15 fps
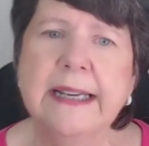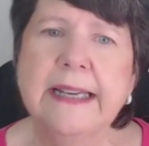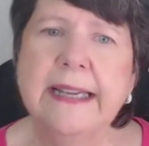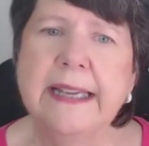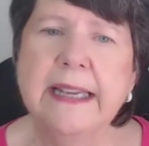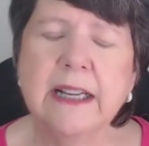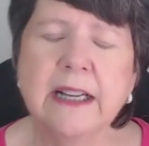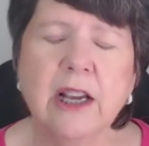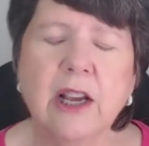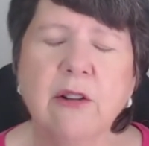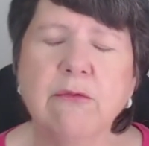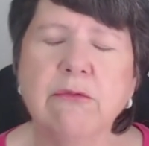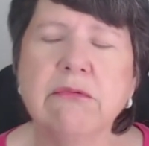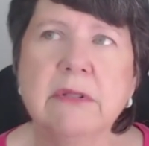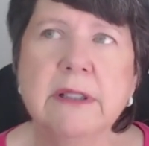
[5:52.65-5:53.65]
it
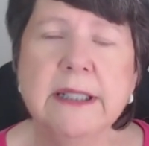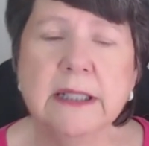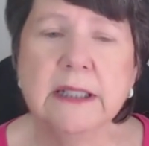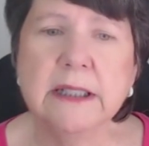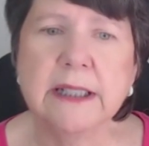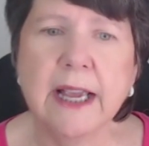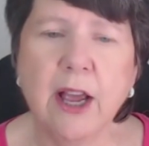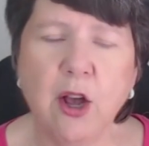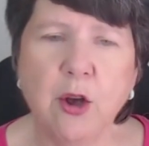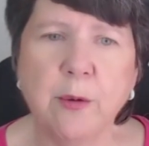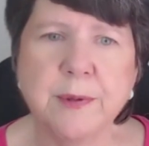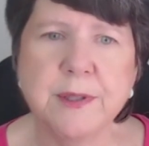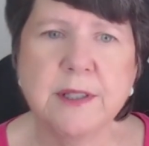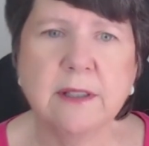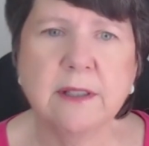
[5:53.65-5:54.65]
really
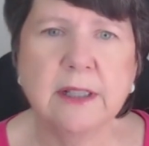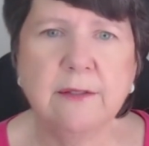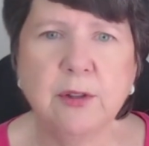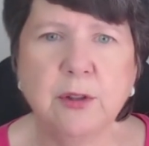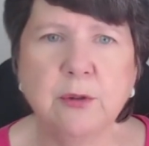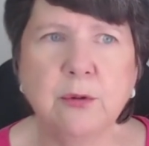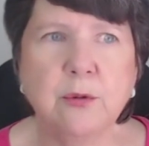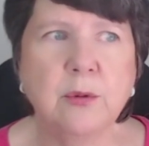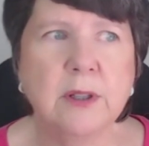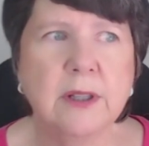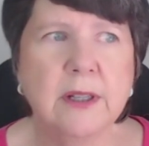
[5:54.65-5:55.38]
helps to give you